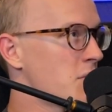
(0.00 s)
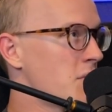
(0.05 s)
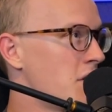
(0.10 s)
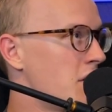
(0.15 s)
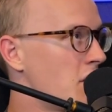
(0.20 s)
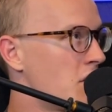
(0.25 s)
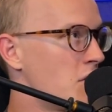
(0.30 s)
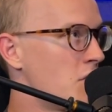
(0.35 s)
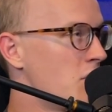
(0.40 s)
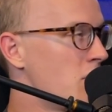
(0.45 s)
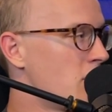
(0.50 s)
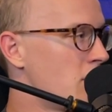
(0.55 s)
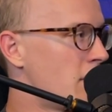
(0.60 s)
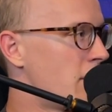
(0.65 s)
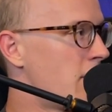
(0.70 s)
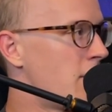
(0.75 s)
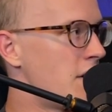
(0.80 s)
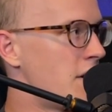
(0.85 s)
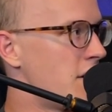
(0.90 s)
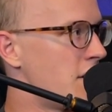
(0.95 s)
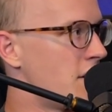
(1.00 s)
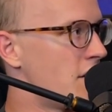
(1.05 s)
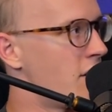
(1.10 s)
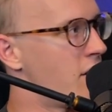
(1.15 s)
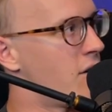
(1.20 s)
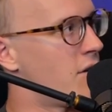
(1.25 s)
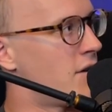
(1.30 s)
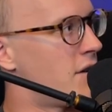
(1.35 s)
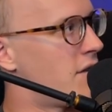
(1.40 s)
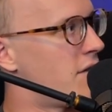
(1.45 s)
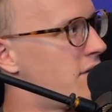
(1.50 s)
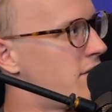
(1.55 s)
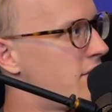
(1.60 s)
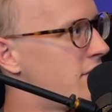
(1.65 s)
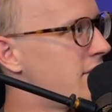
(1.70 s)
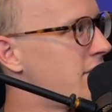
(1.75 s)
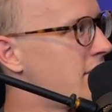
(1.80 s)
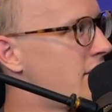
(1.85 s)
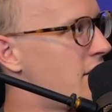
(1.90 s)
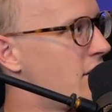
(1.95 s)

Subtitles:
really cool on video and,